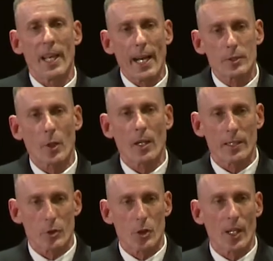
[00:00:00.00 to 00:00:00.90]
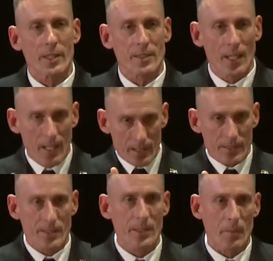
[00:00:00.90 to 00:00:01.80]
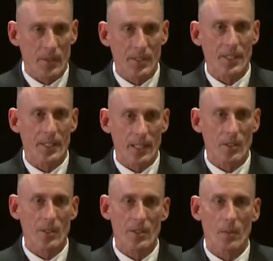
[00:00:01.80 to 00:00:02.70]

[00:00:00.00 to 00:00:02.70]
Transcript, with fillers: agile and adjust to some of these conditions.